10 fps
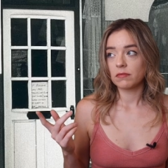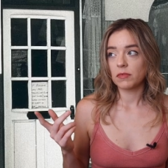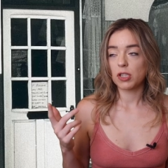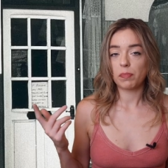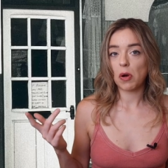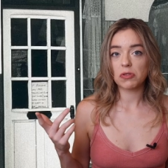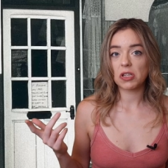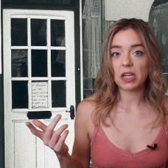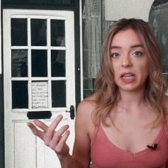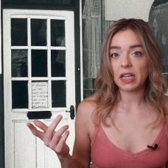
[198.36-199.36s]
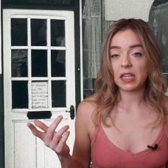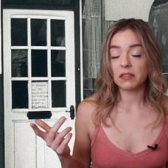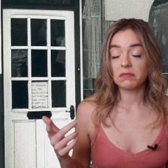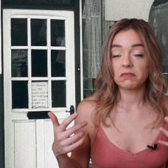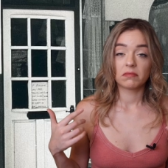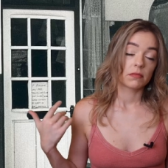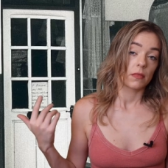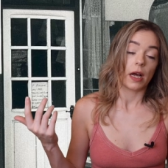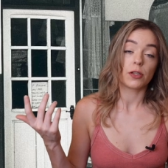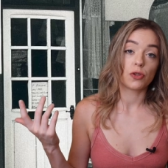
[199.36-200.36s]
supposedly,
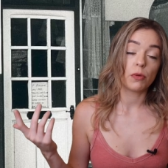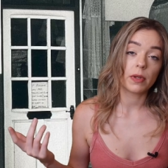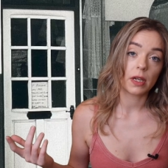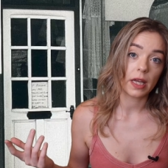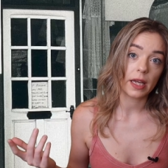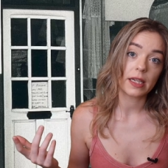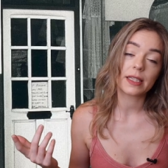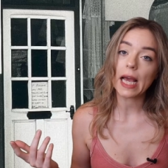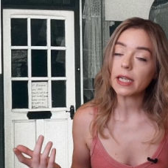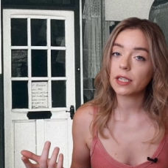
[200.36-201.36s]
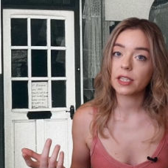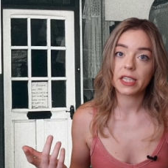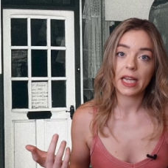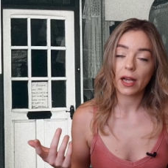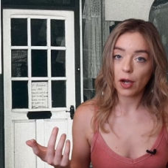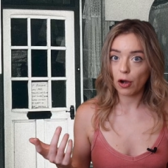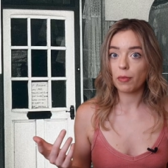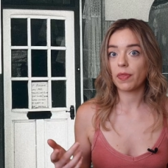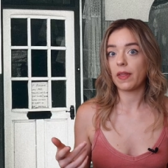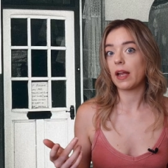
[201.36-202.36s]
assumingly, intended to take home
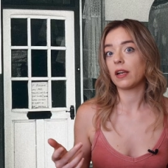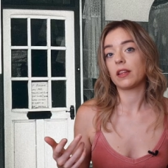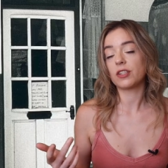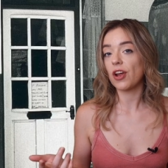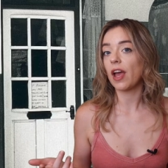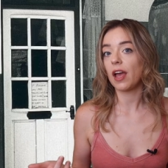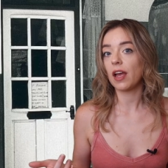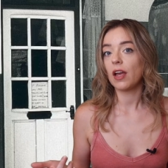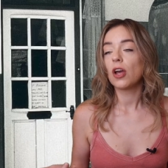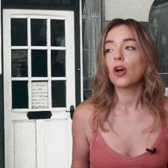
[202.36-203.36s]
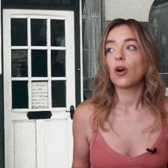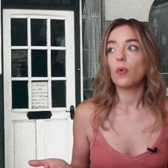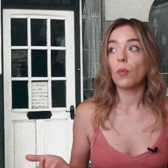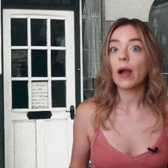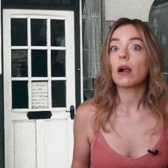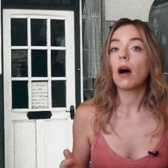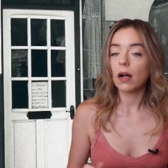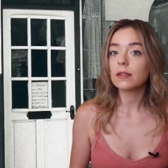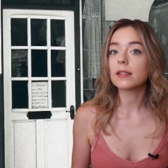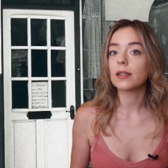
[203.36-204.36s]
at the end of the day were
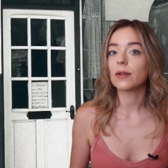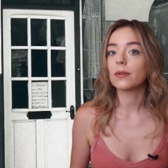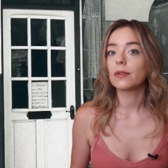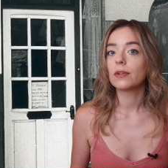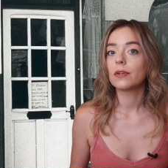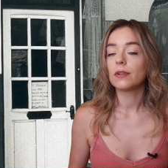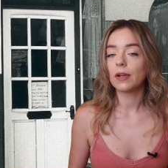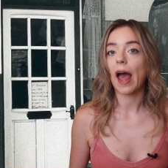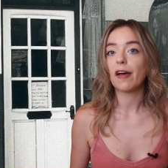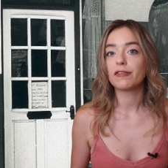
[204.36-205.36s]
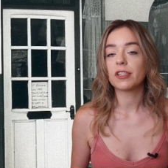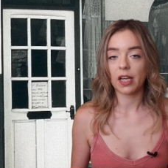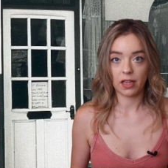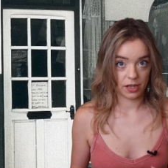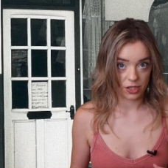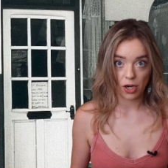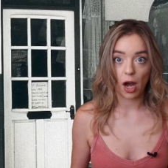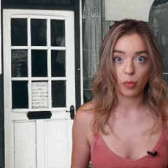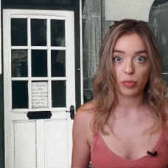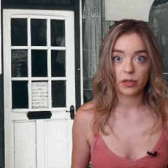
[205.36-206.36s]
also left in the
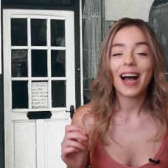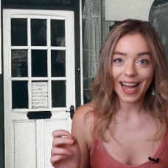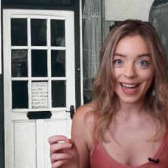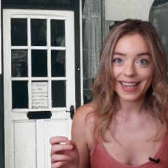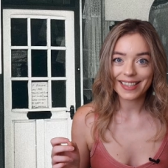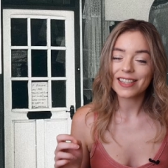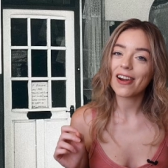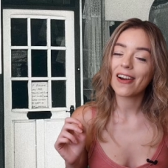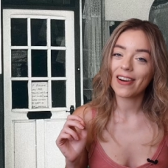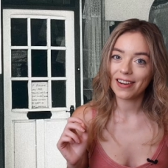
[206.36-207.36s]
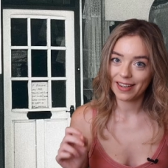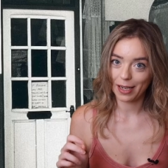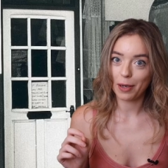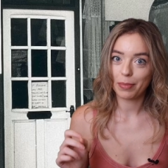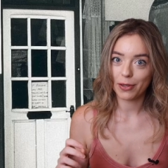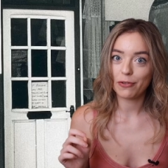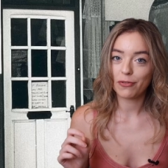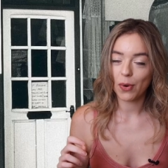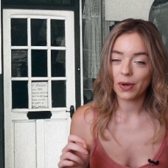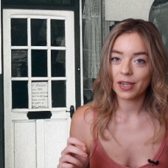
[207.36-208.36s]
shop. And her little blue
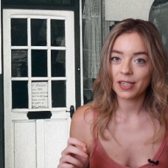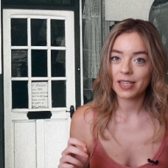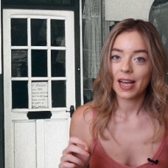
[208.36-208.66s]
Ford